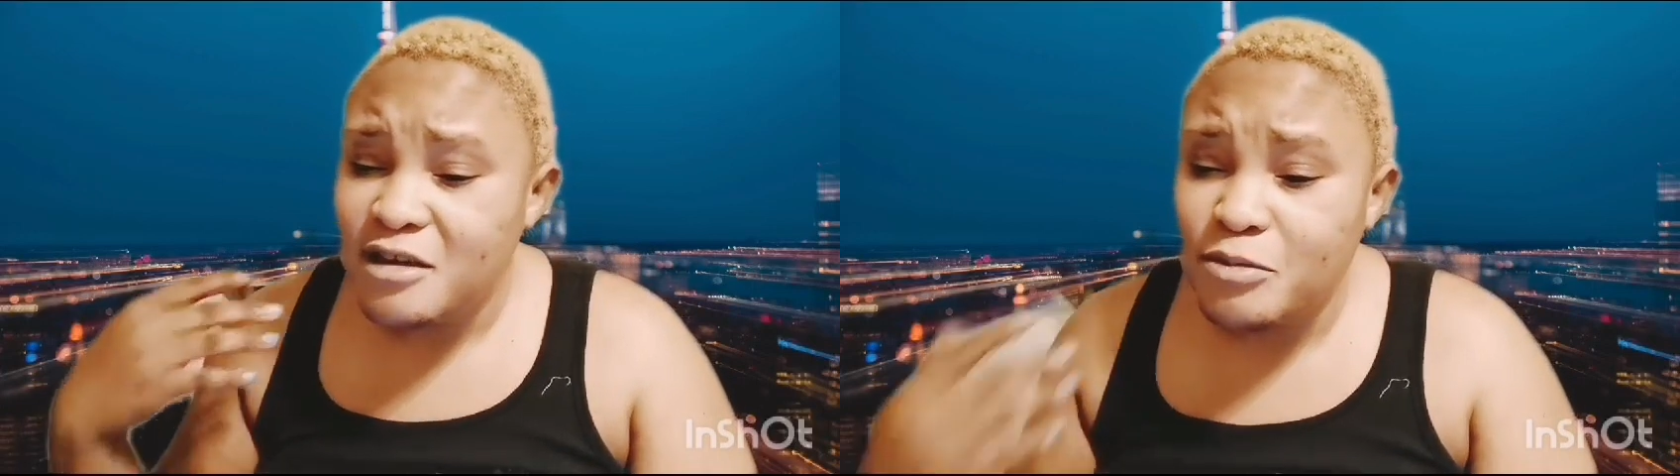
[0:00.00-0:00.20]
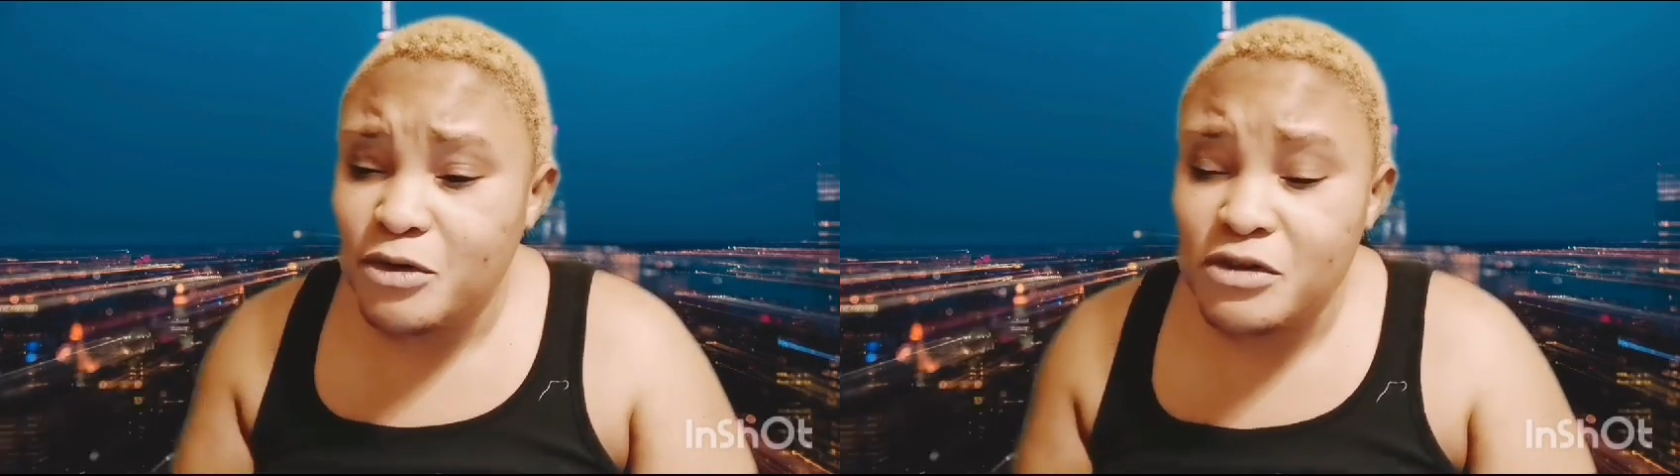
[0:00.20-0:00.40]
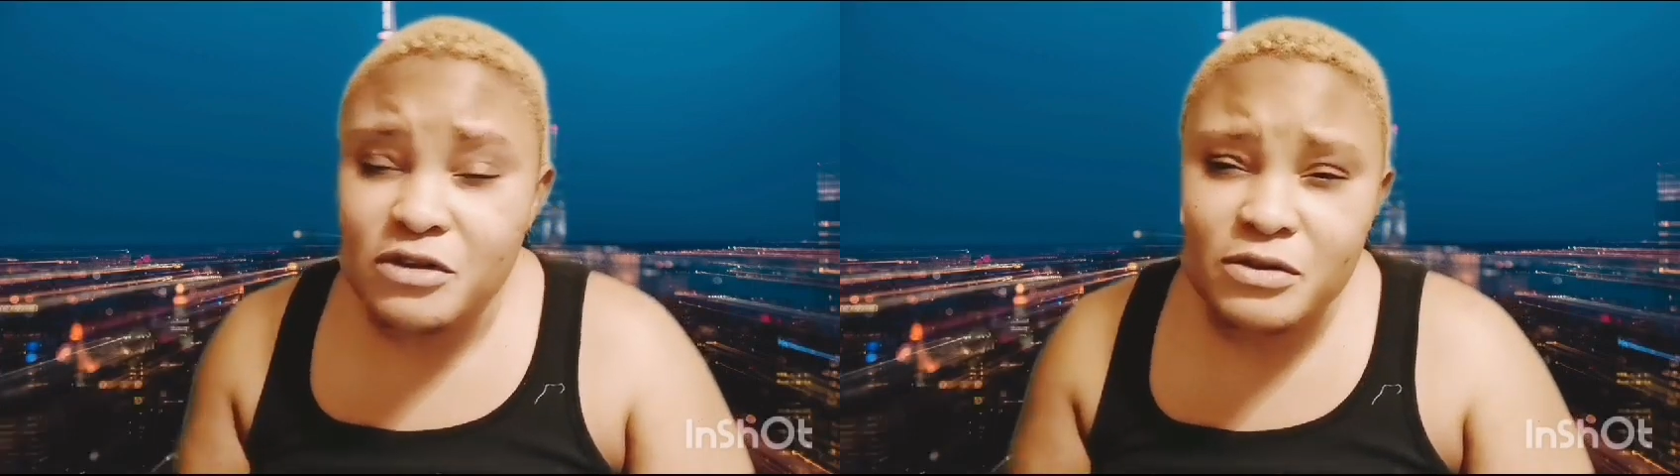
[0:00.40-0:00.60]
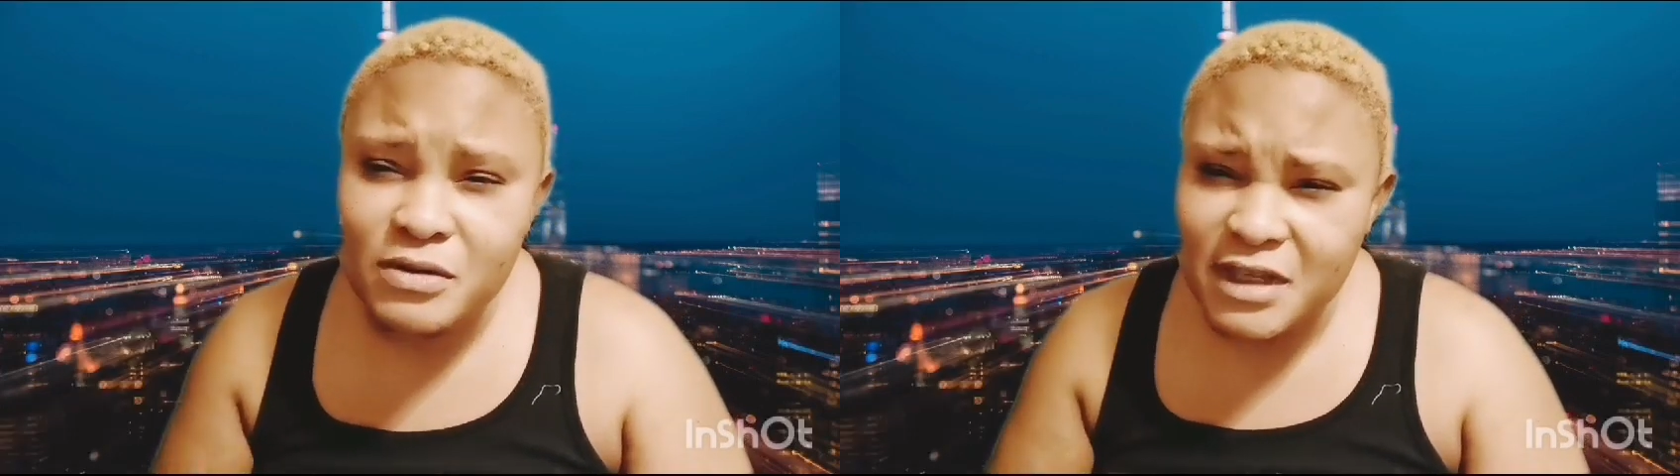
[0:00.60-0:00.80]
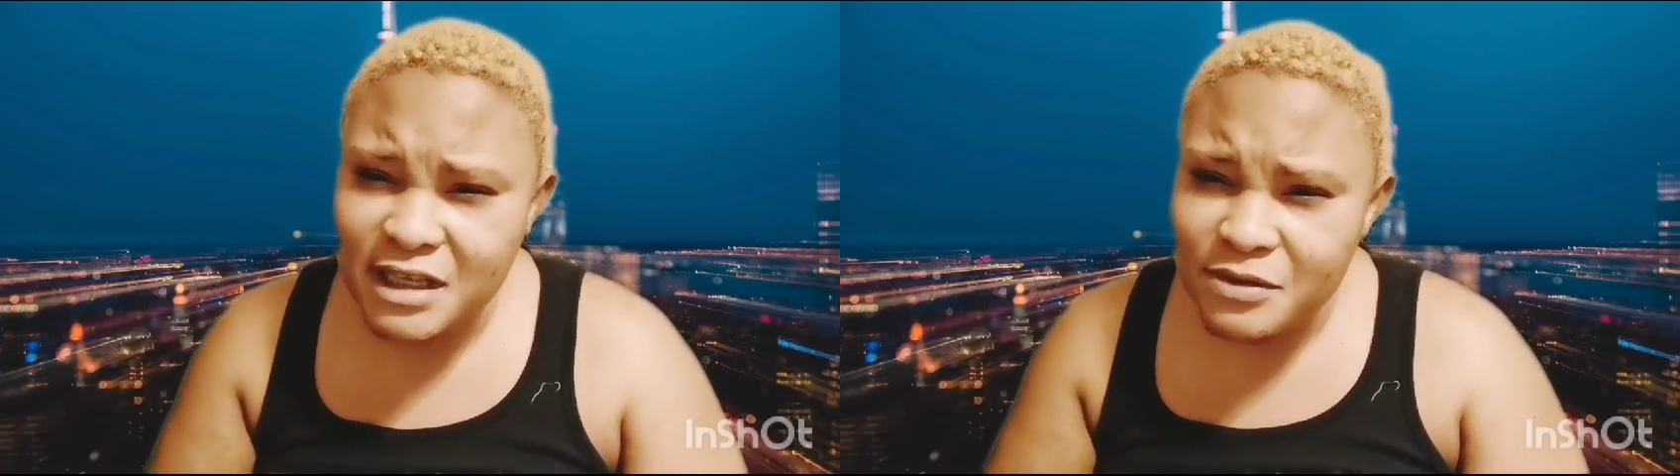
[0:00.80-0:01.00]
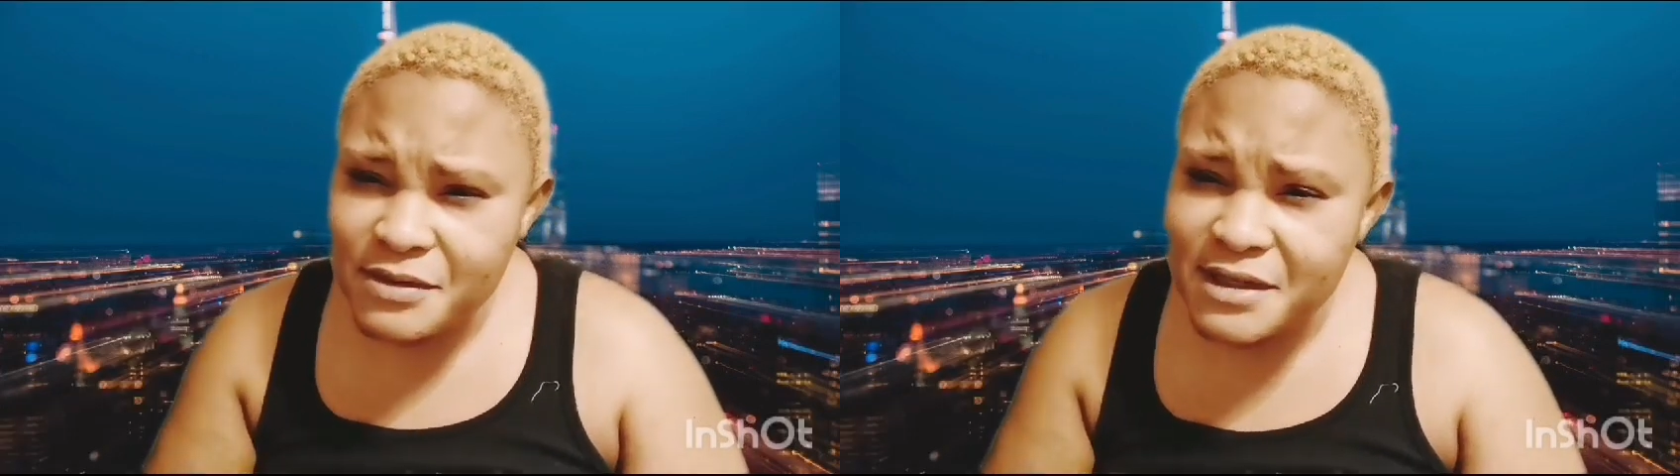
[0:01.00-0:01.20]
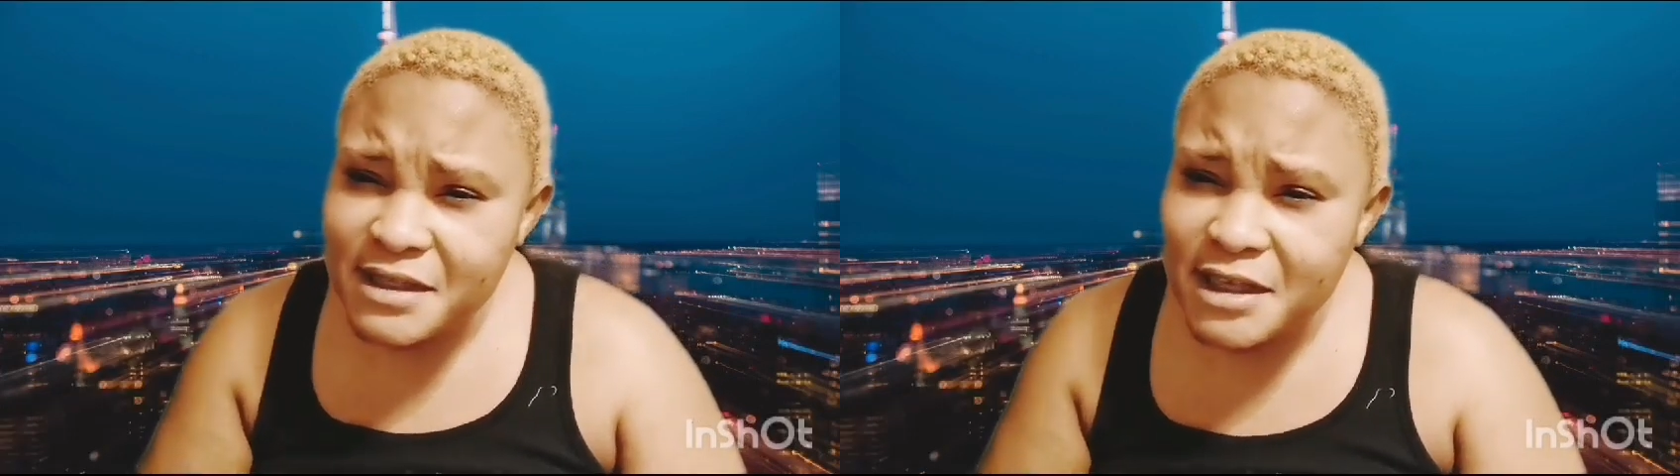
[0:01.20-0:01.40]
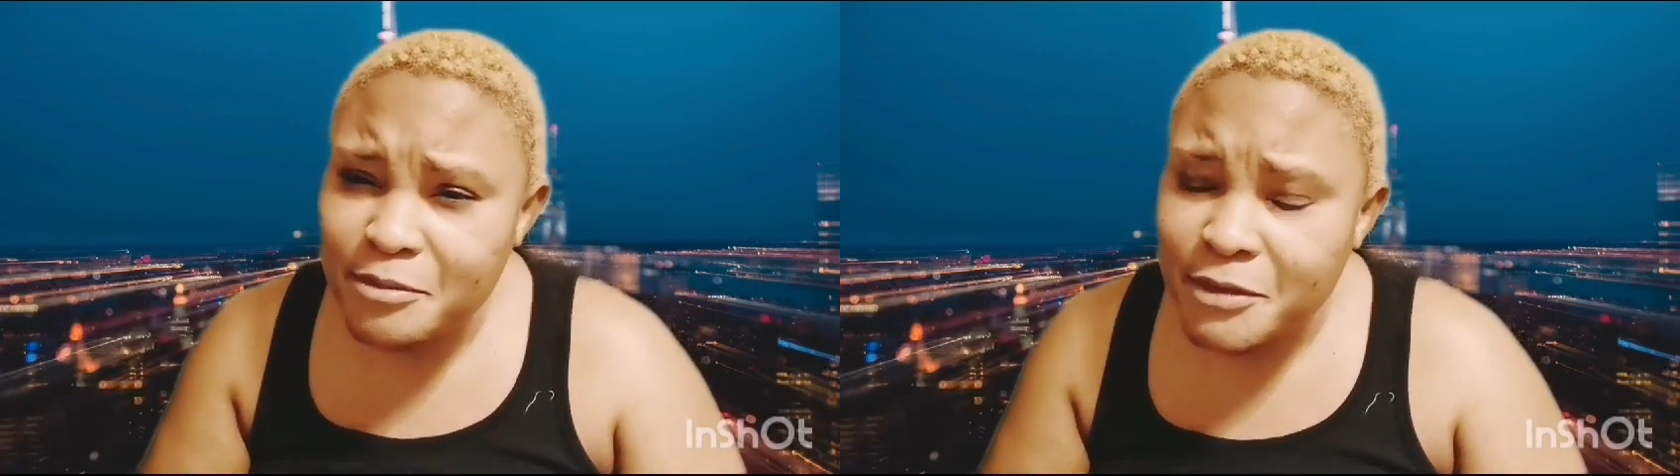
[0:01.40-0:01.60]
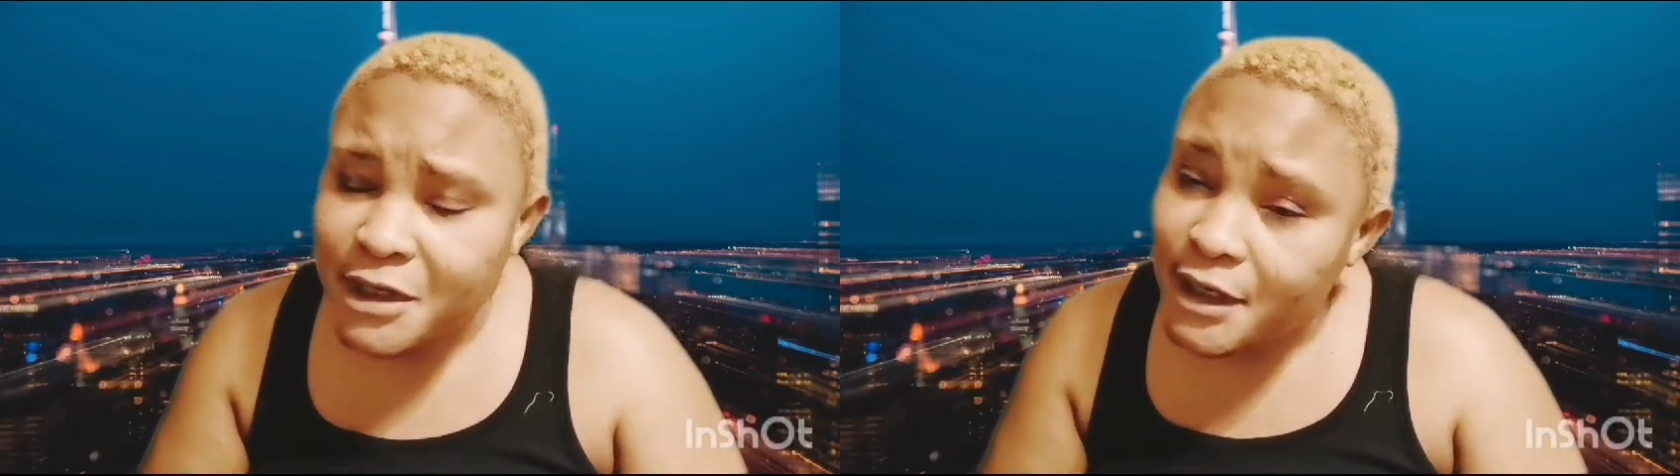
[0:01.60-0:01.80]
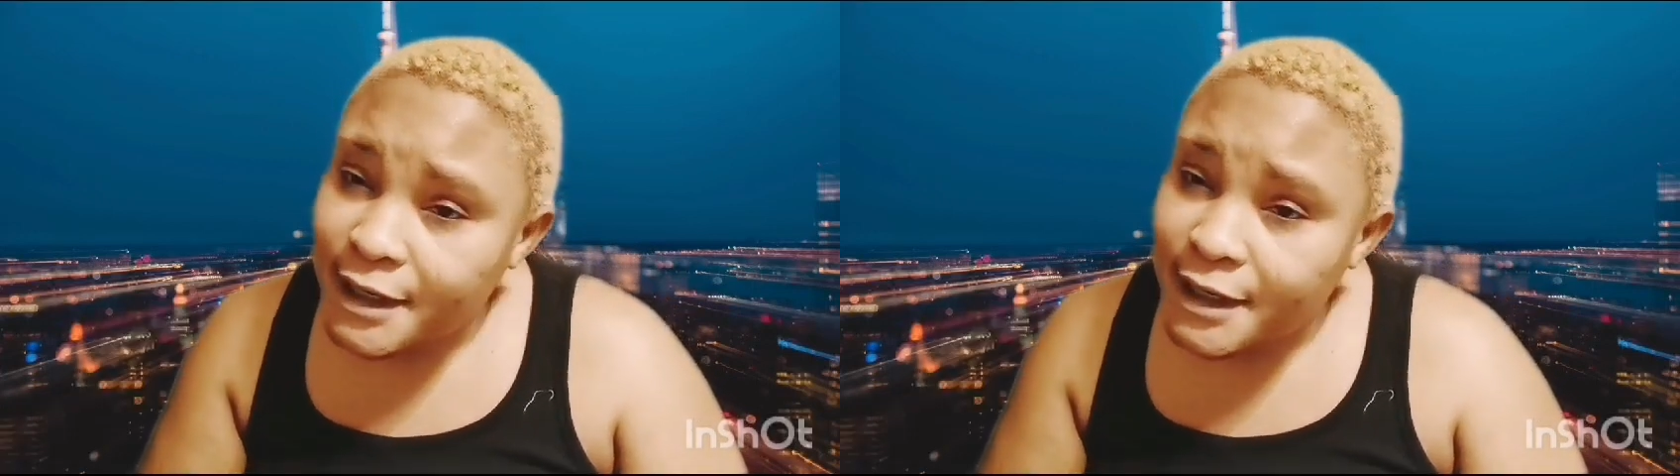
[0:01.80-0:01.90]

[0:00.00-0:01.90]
a prostitute, and you see them.